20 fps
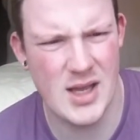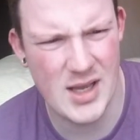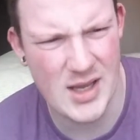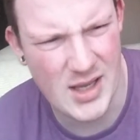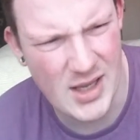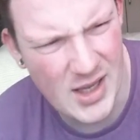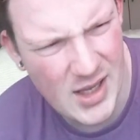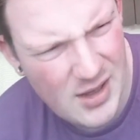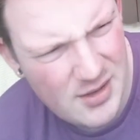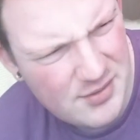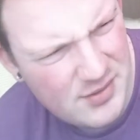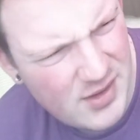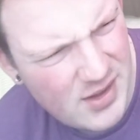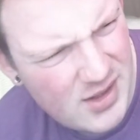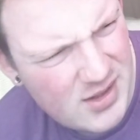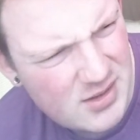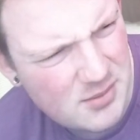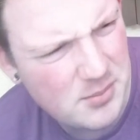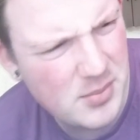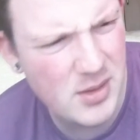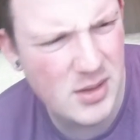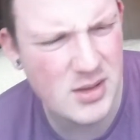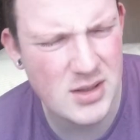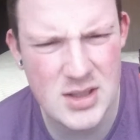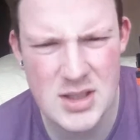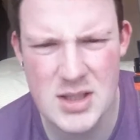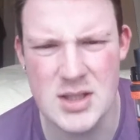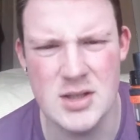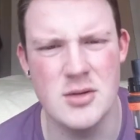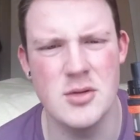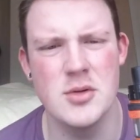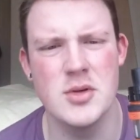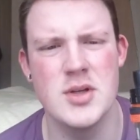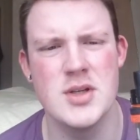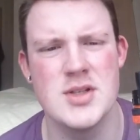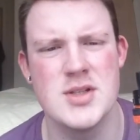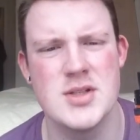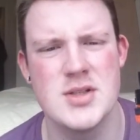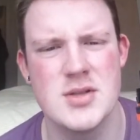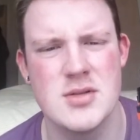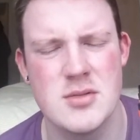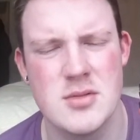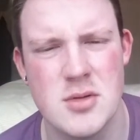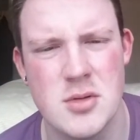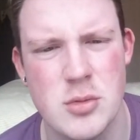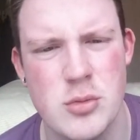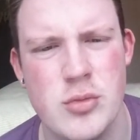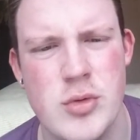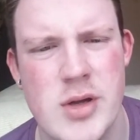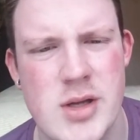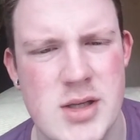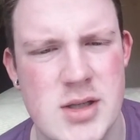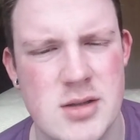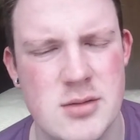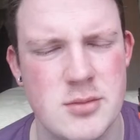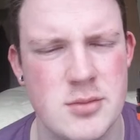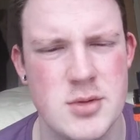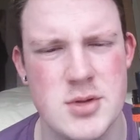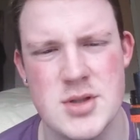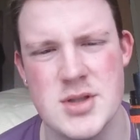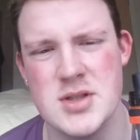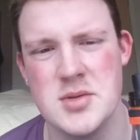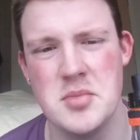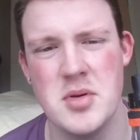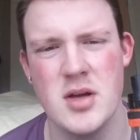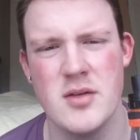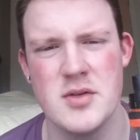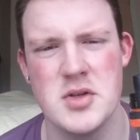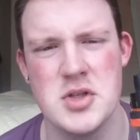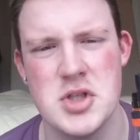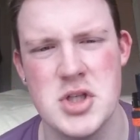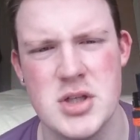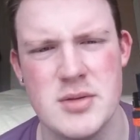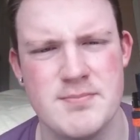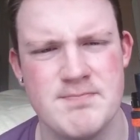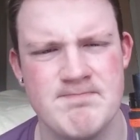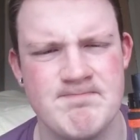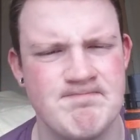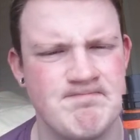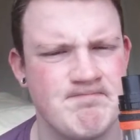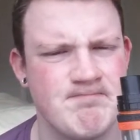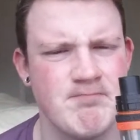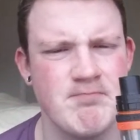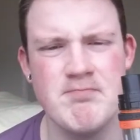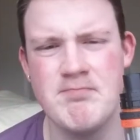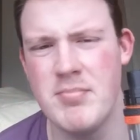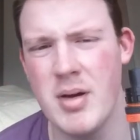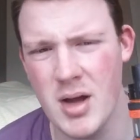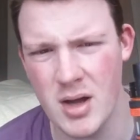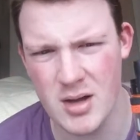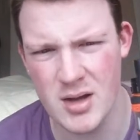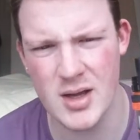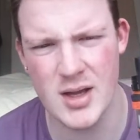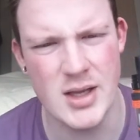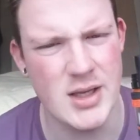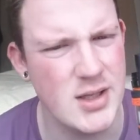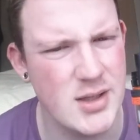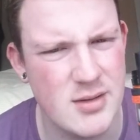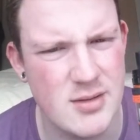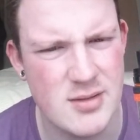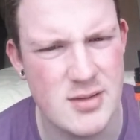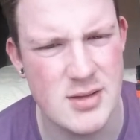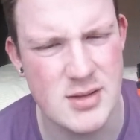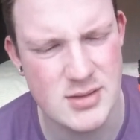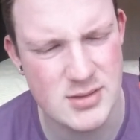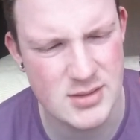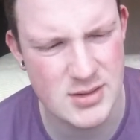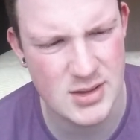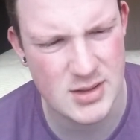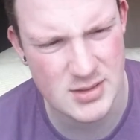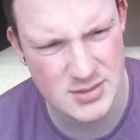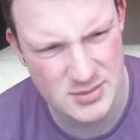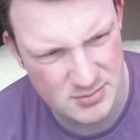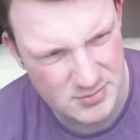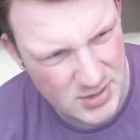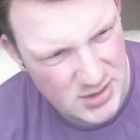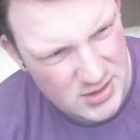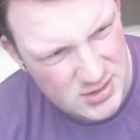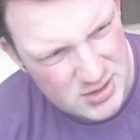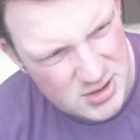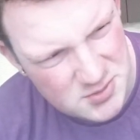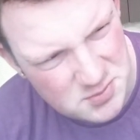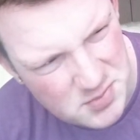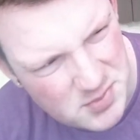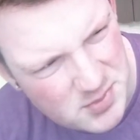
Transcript: I have had a bit of leaking on this already, which is a bit of a shame. But I think that might just